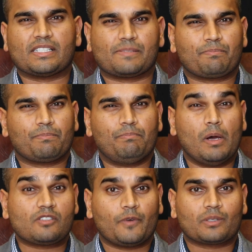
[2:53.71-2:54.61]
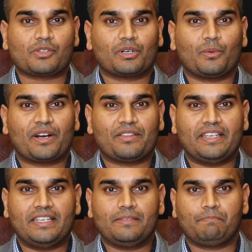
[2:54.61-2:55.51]
as most folks are aware,
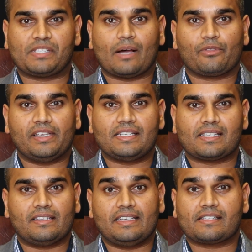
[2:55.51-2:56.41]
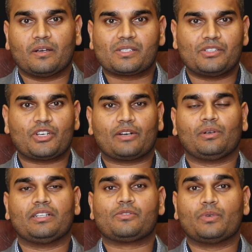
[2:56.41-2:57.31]
the Southeast and the East Coast in
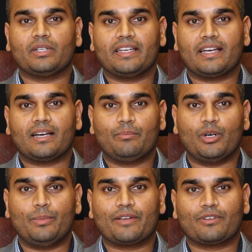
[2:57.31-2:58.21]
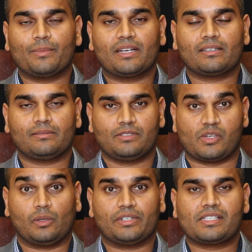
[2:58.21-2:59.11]
general is really booming from a
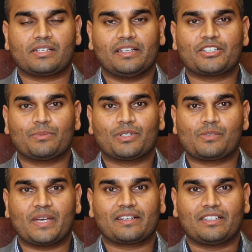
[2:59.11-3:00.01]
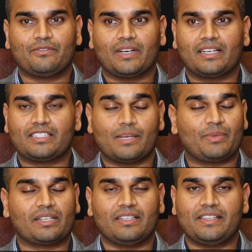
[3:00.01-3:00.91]
solar installation perspective.
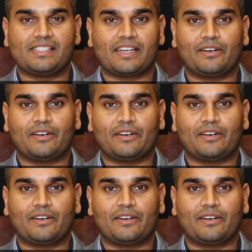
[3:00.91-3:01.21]
Typically, these